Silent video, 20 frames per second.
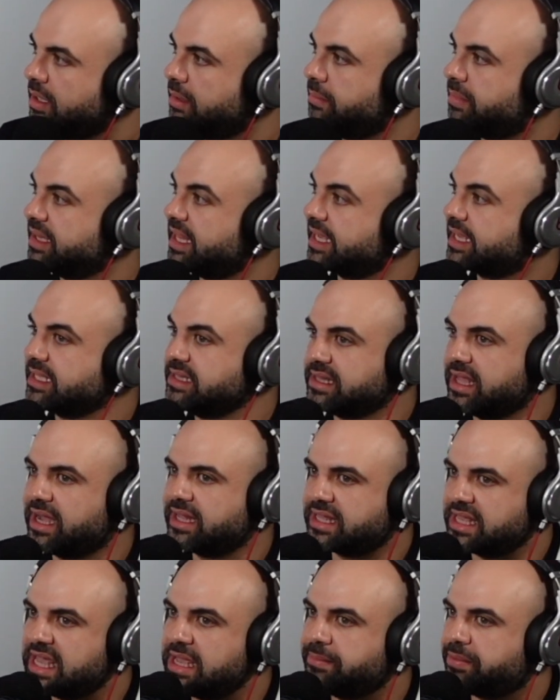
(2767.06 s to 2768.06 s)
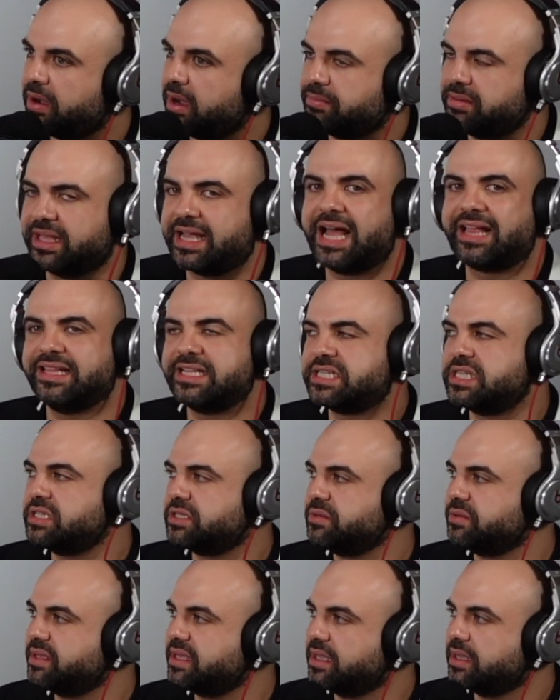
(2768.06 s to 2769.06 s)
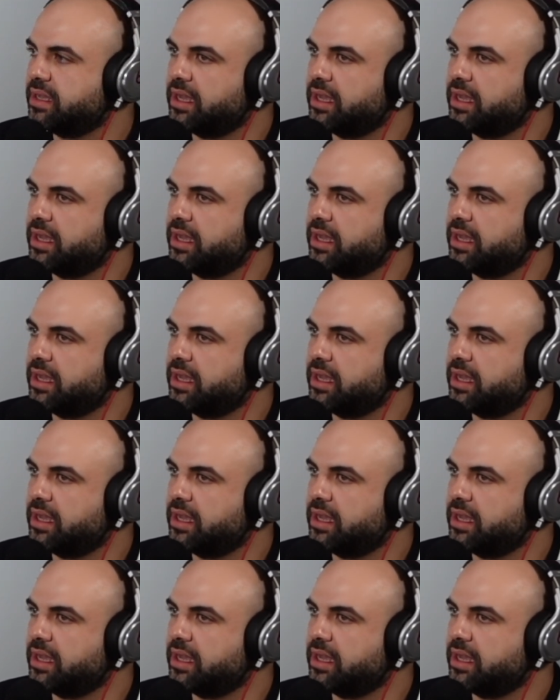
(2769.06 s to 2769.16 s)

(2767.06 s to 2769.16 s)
But not hip hop. I listen to